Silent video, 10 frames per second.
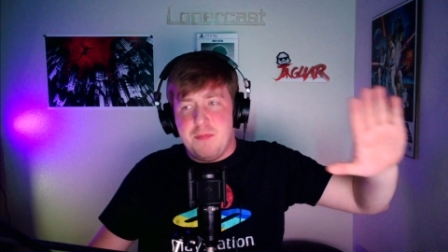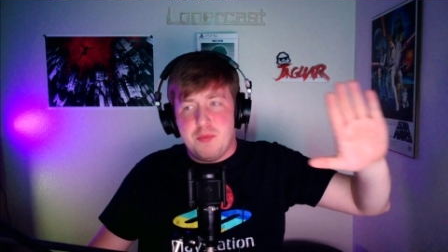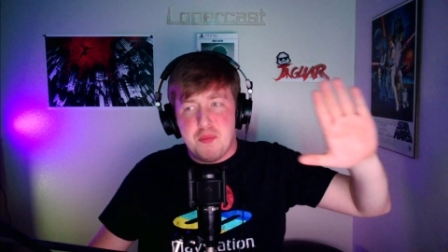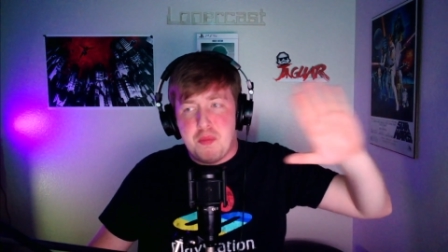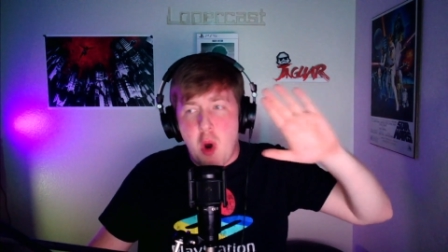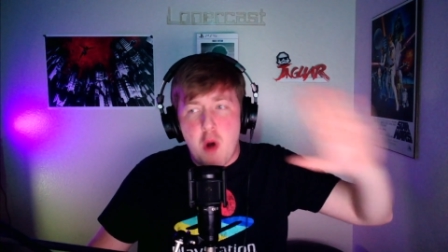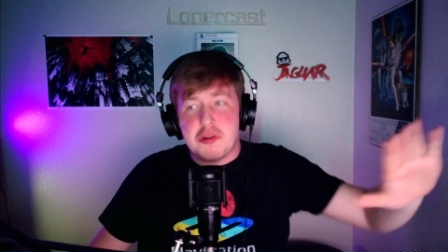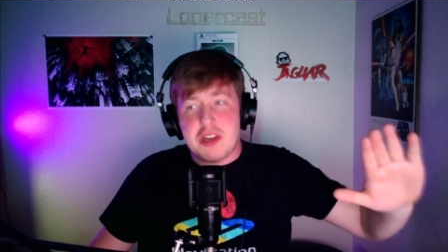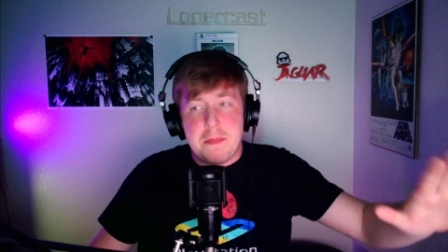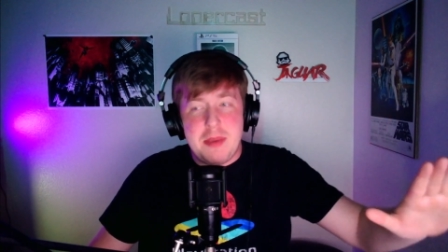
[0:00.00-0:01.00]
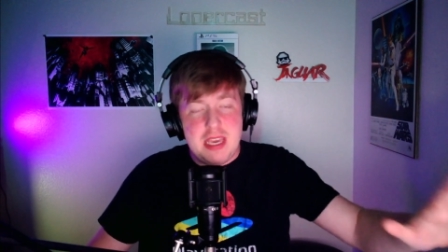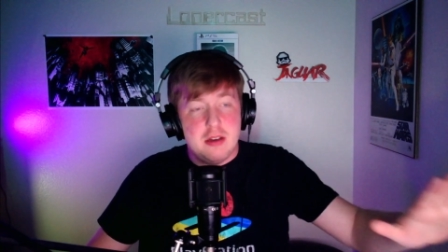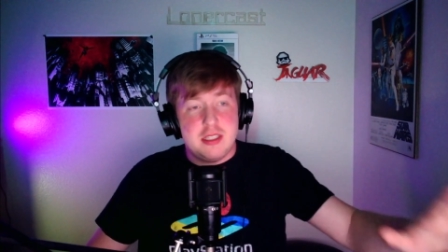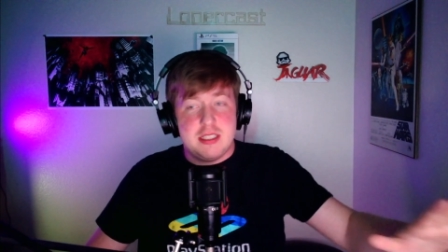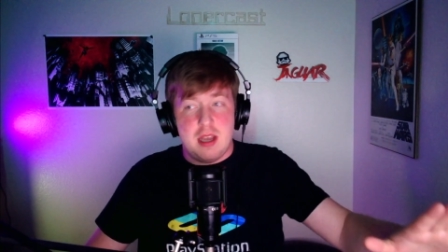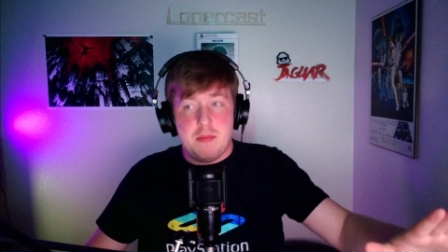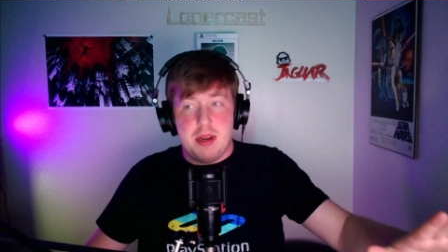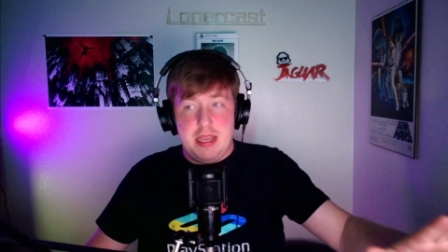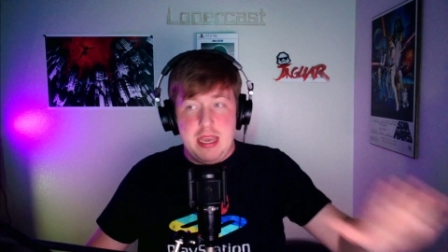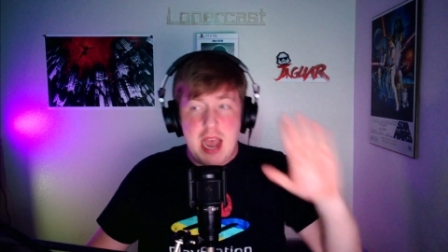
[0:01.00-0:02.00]
won't appeal to
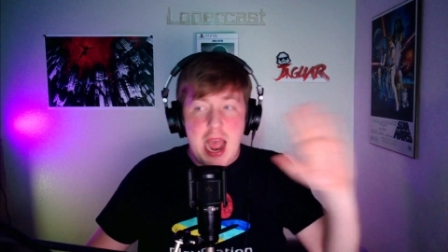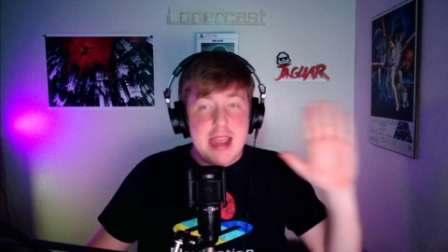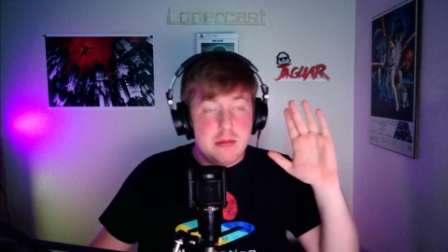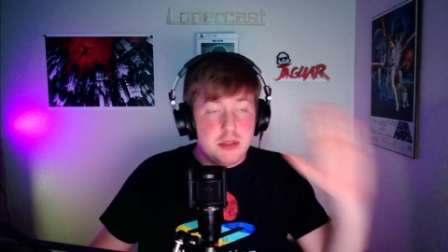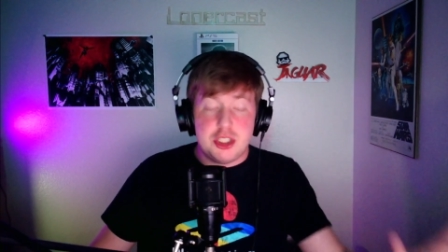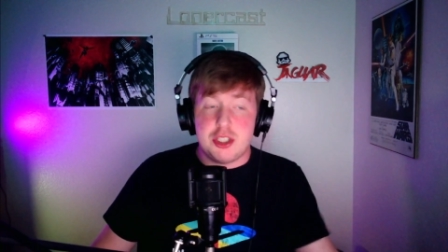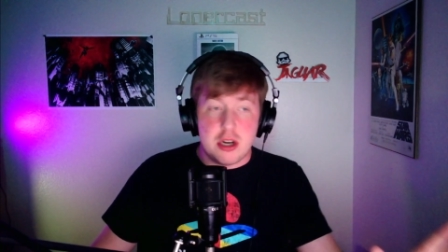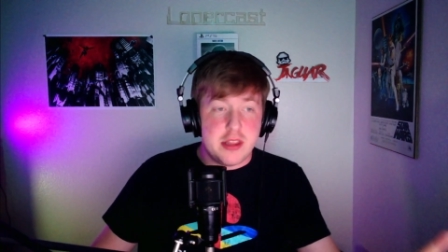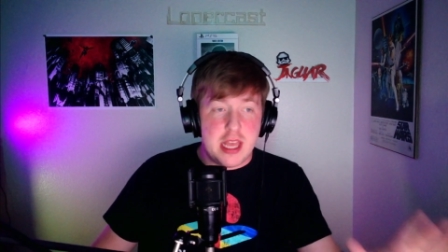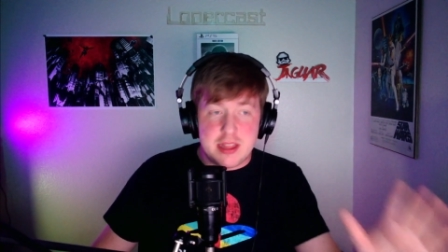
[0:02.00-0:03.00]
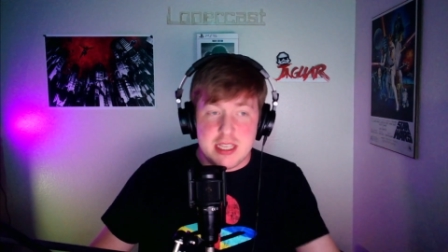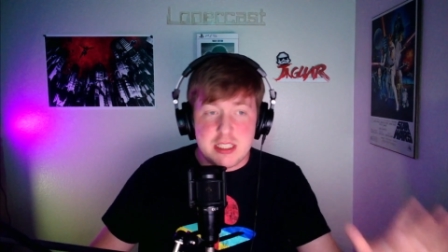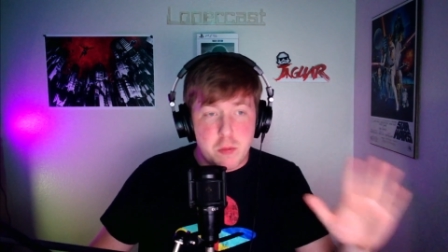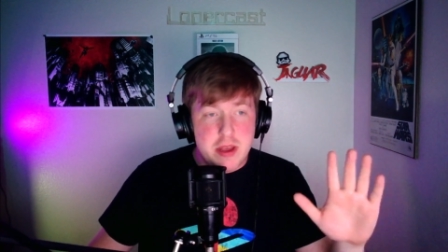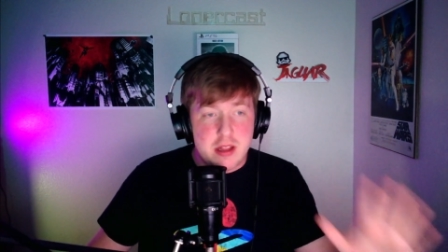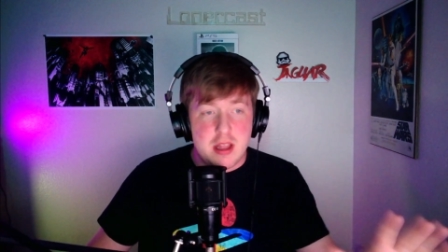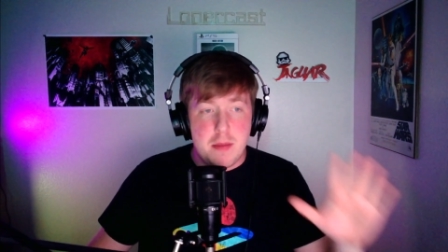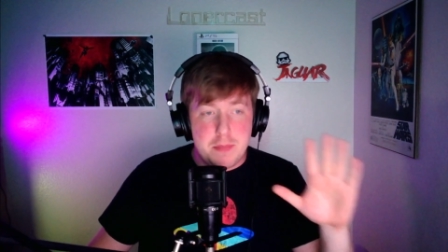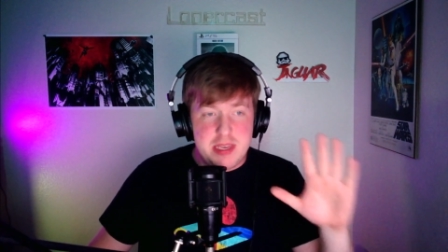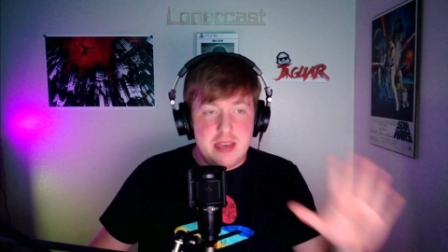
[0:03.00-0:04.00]
somebody. I am sure that this will
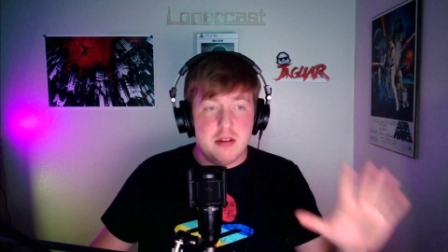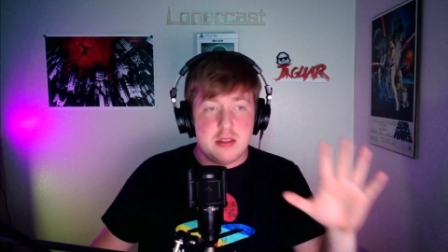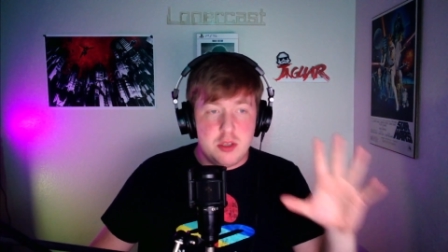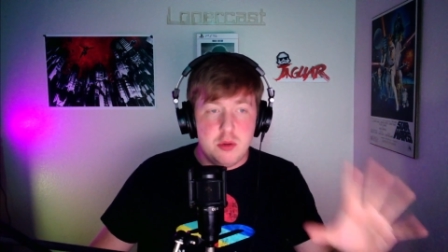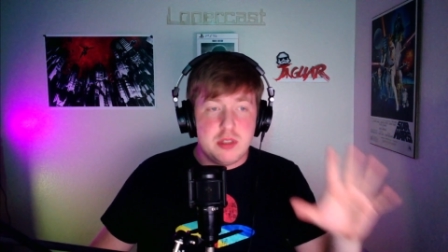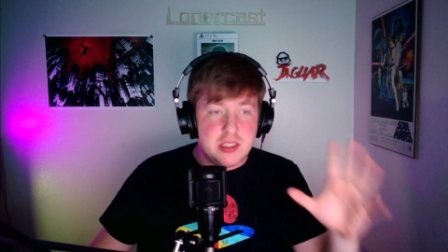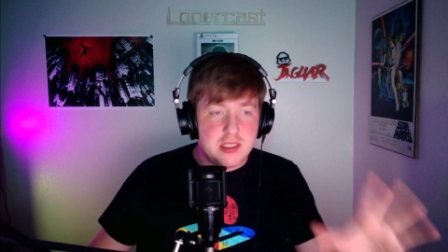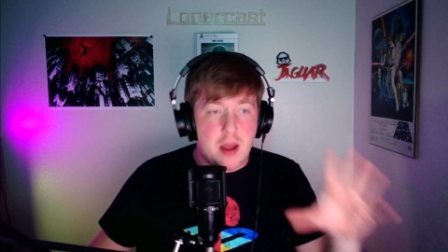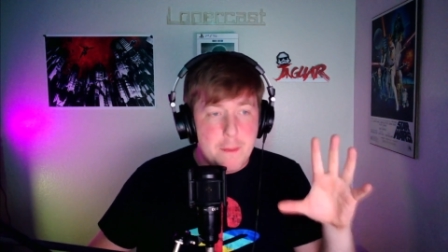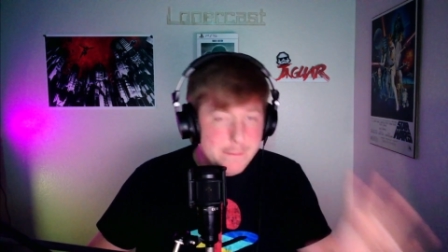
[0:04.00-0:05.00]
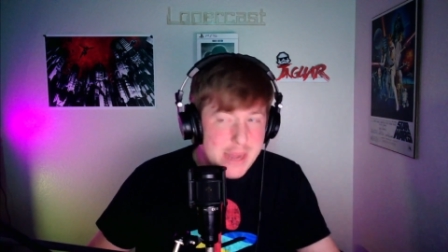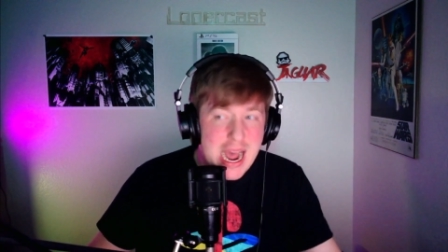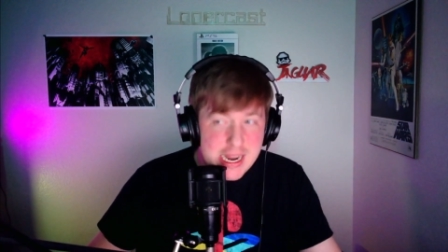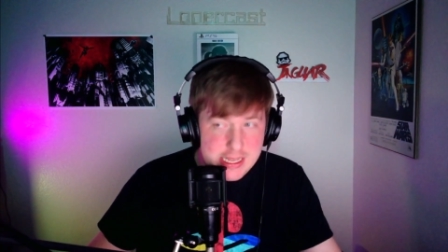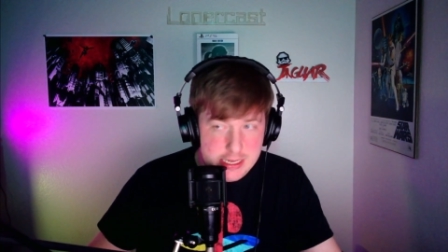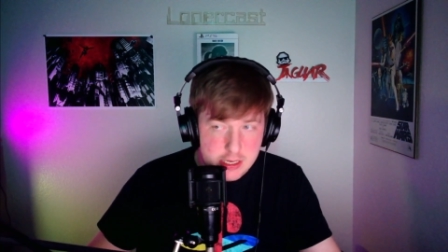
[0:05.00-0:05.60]
appeal to somebody.